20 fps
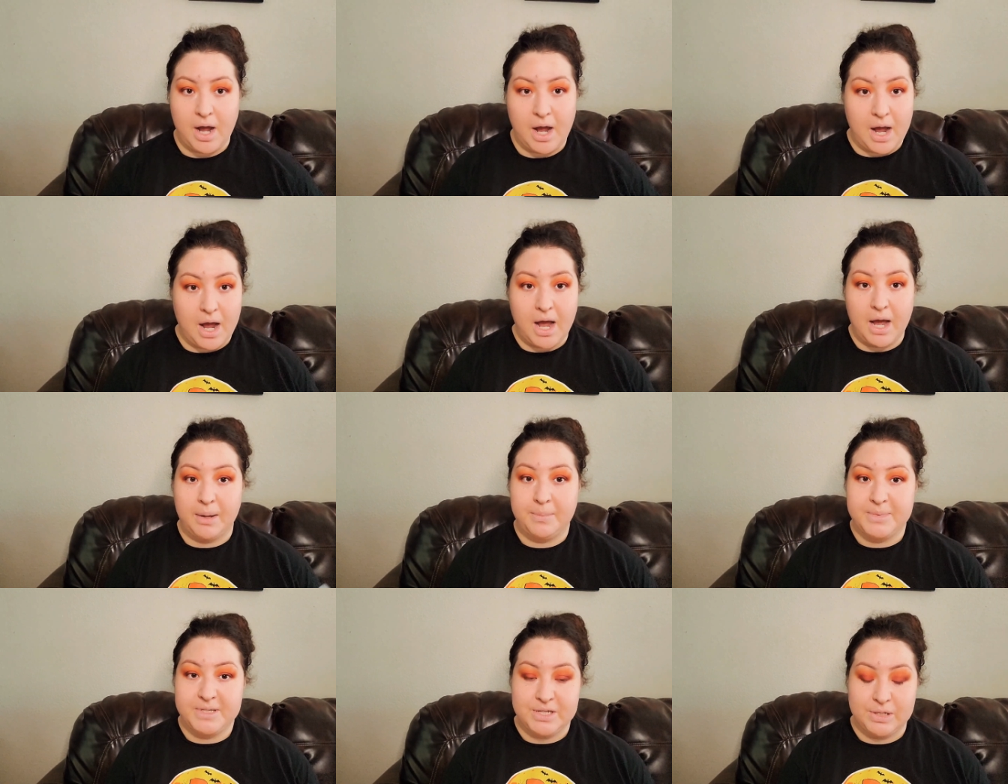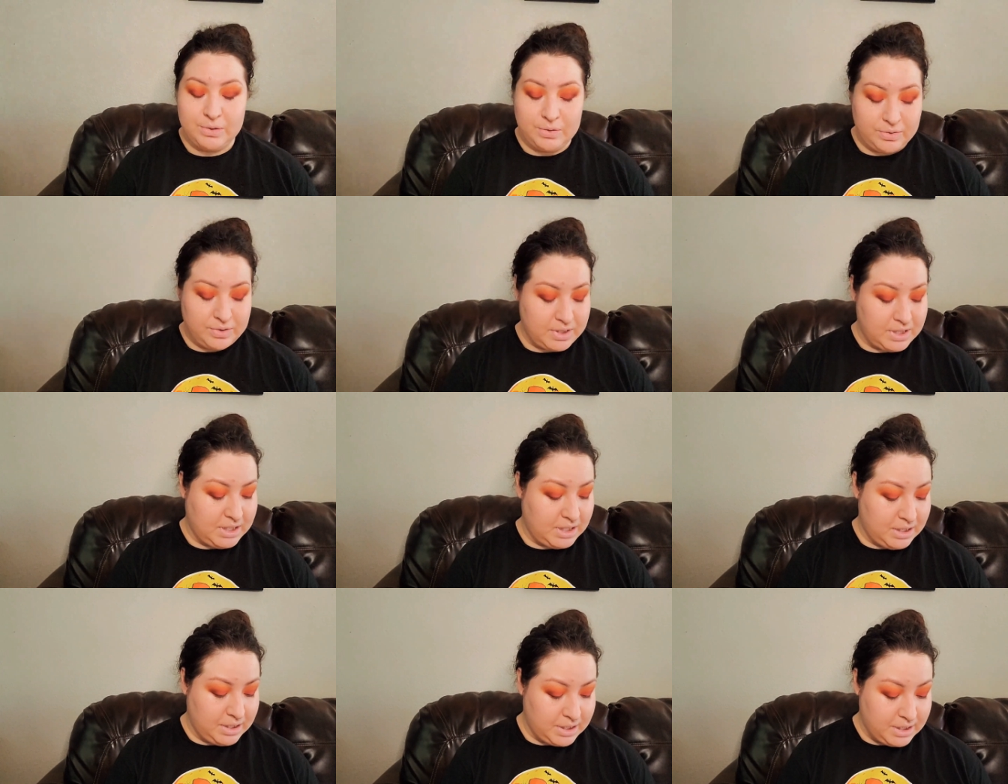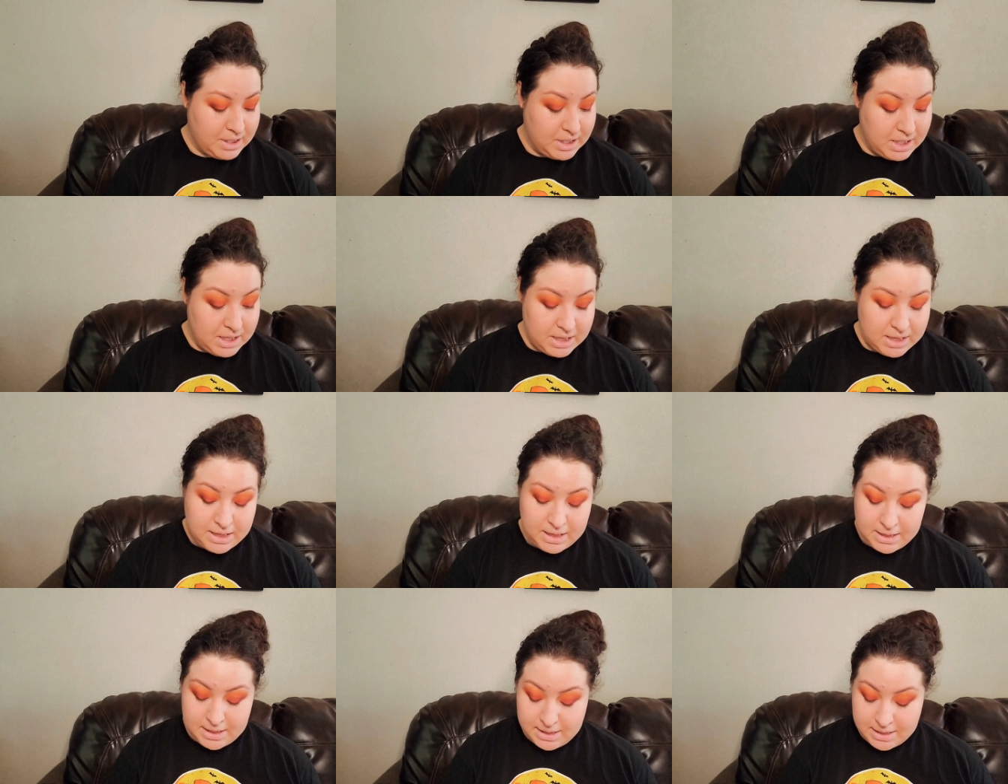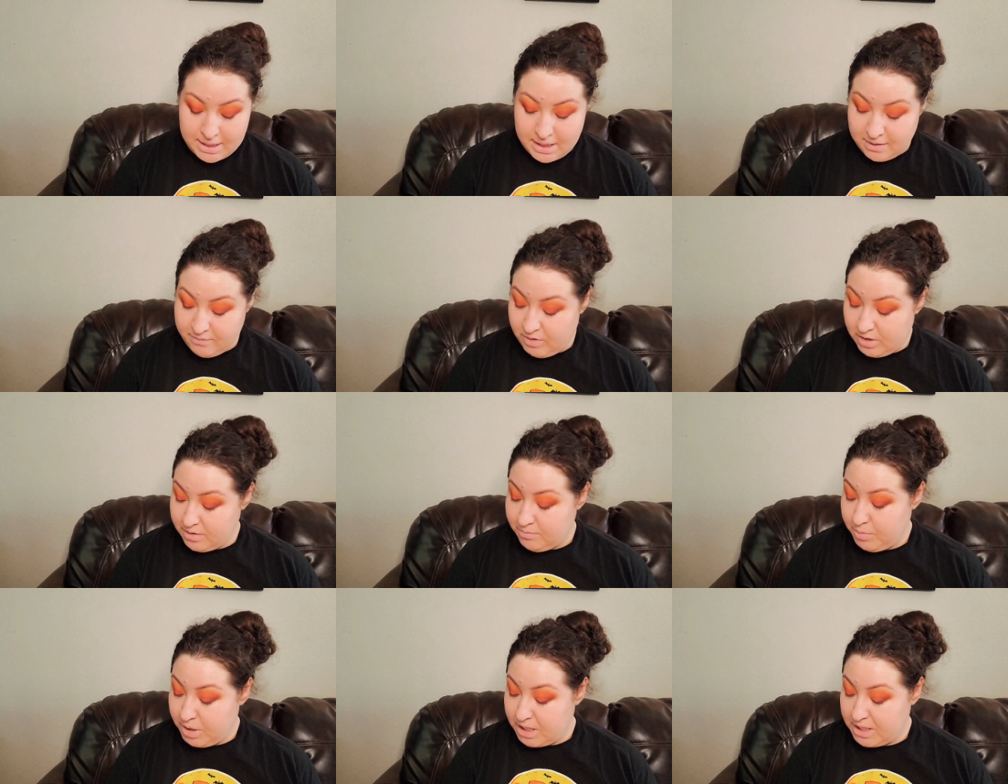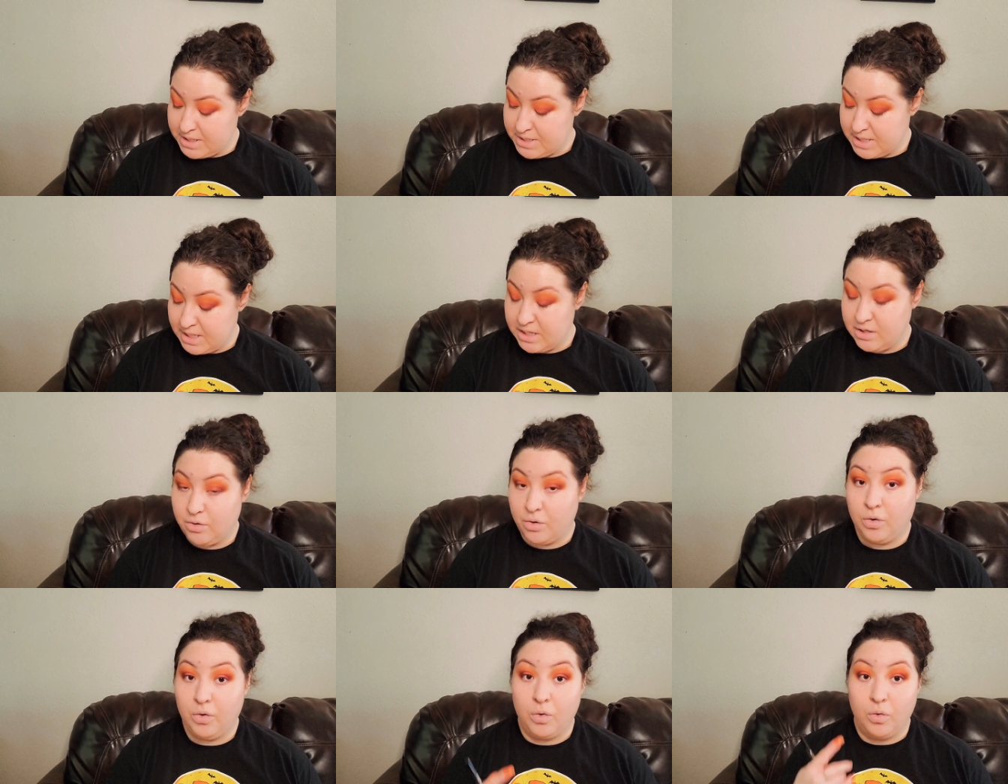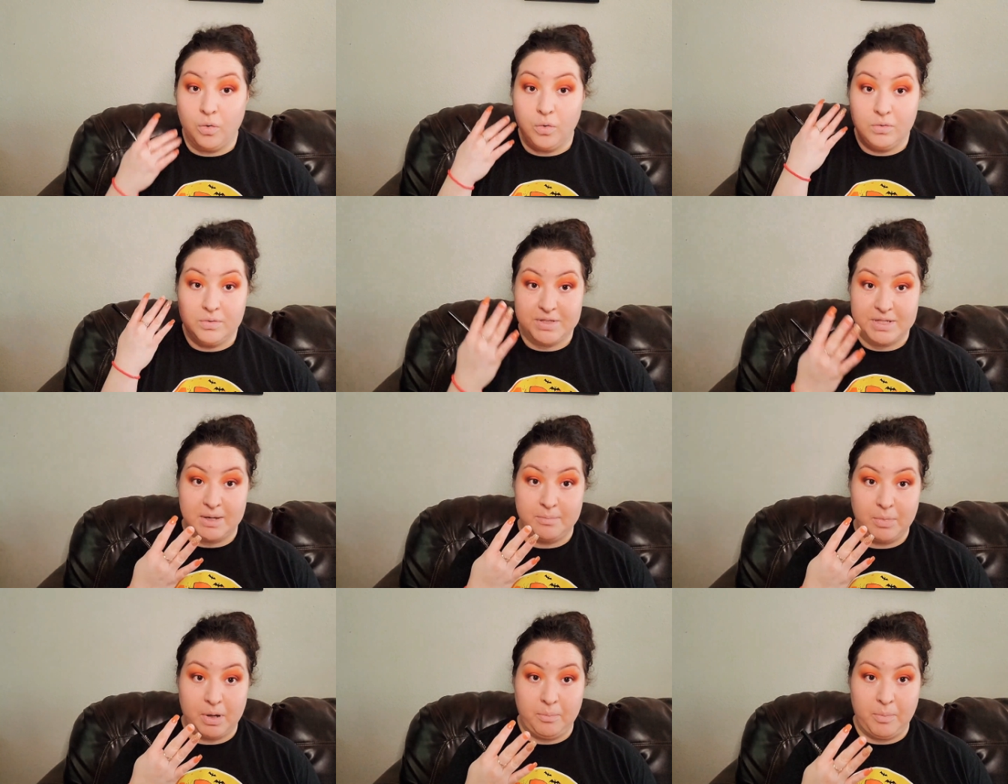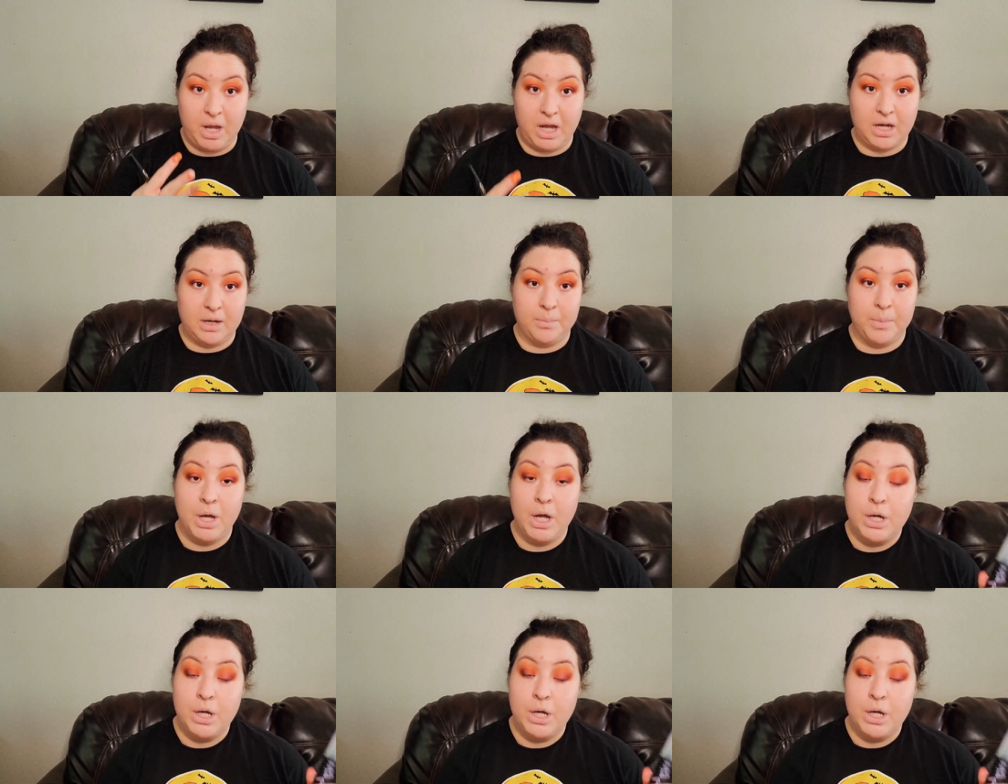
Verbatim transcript: Absolutely love it because it holds up my makeup.